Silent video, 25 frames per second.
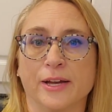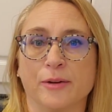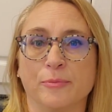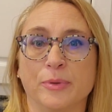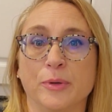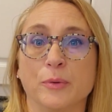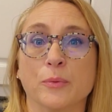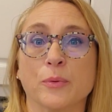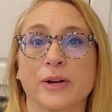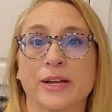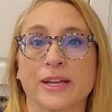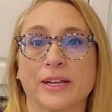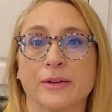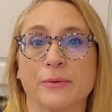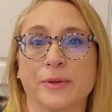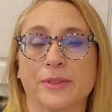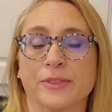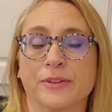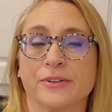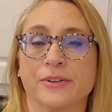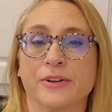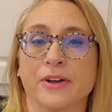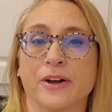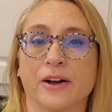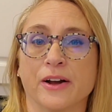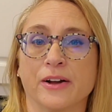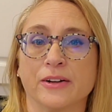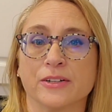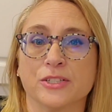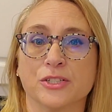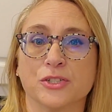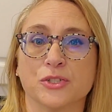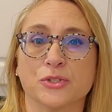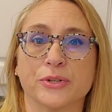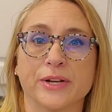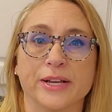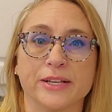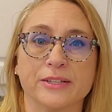be working with your dog,
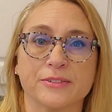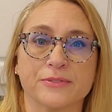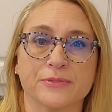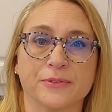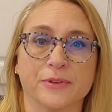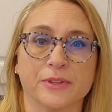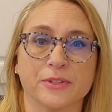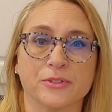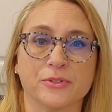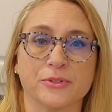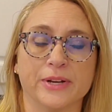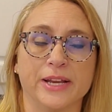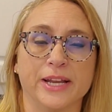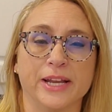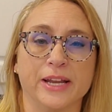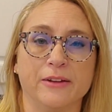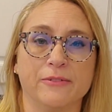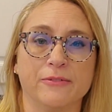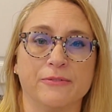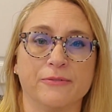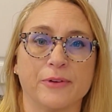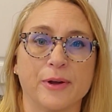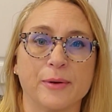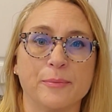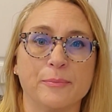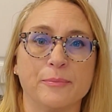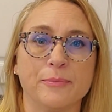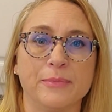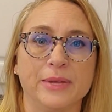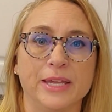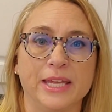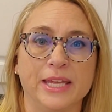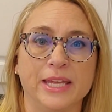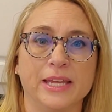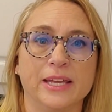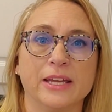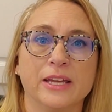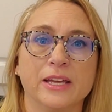to transfer the training from
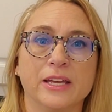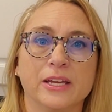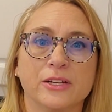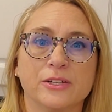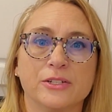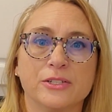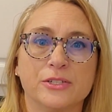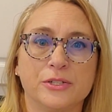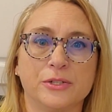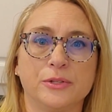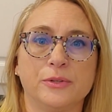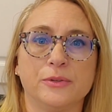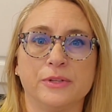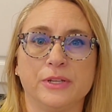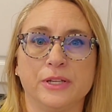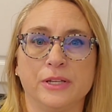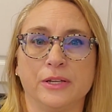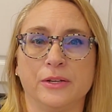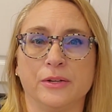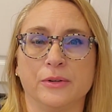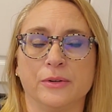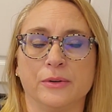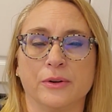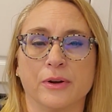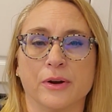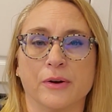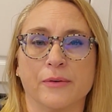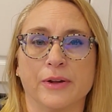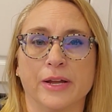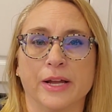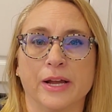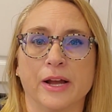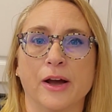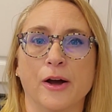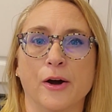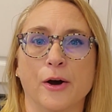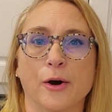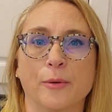me to you
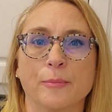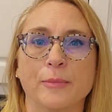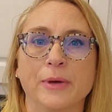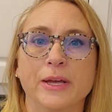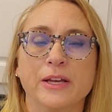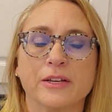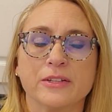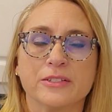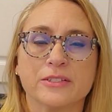going home.